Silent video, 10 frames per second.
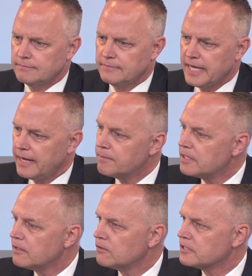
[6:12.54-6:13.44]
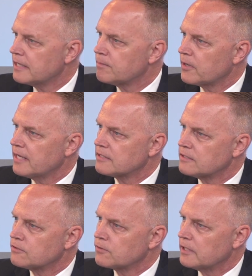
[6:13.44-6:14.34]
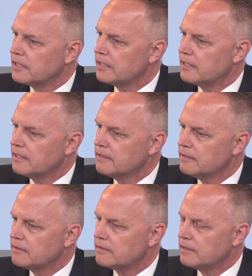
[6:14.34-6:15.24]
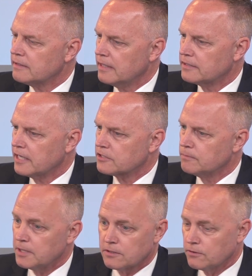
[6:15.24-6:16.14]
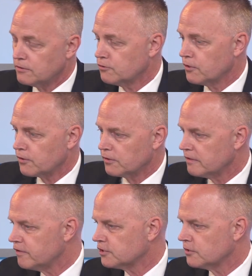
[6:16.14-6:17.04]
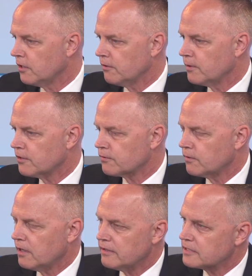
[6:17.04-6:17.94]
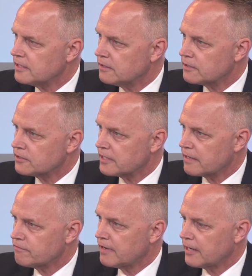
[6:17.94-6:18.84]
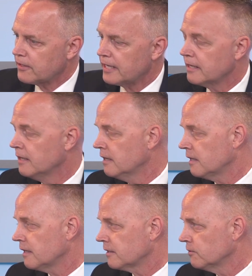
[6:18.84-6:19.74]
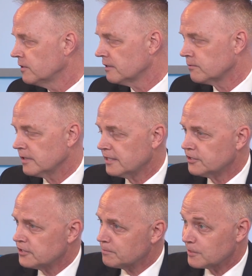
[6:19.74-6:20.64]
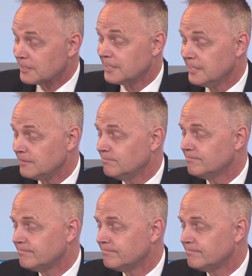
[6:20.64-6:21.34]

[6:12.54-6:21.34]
named in those same breaths is really a testament to the early vision all the way through all the cylinders that are firing, including the relationship with the city.